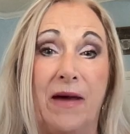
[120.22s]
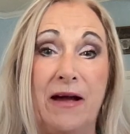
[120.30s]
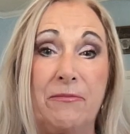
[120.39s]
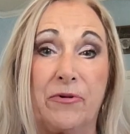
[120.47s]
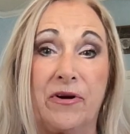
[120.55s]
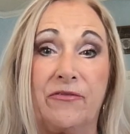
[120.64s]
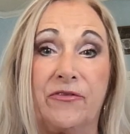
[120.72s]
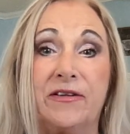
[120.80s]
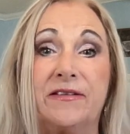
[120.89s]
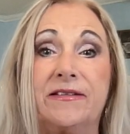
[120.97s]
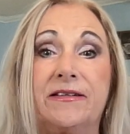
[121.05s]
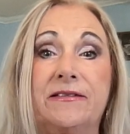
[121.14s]
my
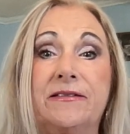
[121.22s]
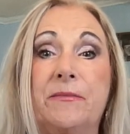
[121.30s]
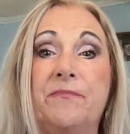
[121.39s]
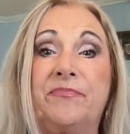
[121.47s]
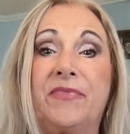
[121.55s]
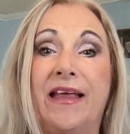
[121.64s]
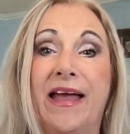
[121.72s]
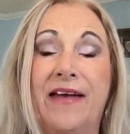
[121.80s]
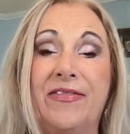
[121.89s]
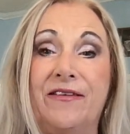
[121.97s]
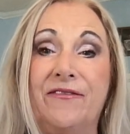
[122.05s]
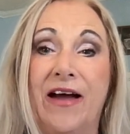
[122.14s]
preferences,
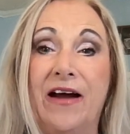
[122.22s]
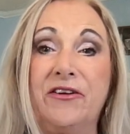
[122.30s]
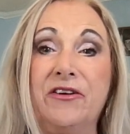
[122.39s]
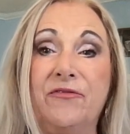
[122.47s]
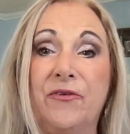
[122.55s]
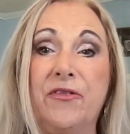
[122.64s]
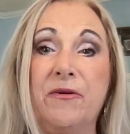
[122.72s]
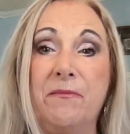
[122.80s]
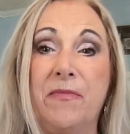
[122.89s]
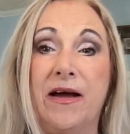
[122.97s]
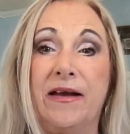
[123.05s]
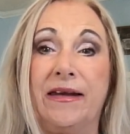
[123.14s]
and the value for the
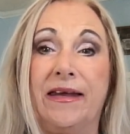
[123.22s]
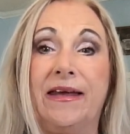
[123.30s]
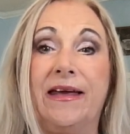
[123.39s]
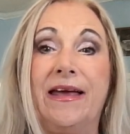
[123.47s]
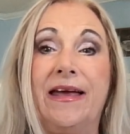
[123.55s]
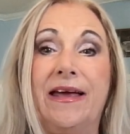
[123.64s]
money